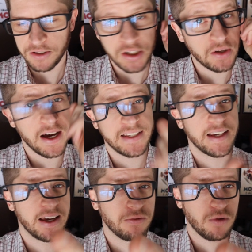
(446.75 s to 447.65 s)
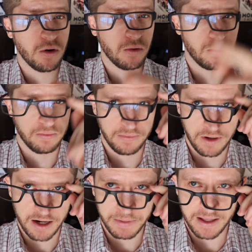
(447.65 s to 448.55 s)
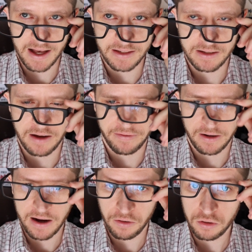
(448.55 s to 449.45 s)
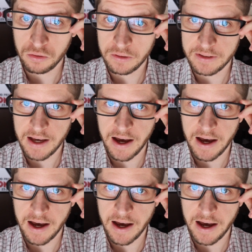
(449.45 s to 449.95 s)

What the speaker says: I'll see you guys again. Whoa, knocked my glasses off there. How cool is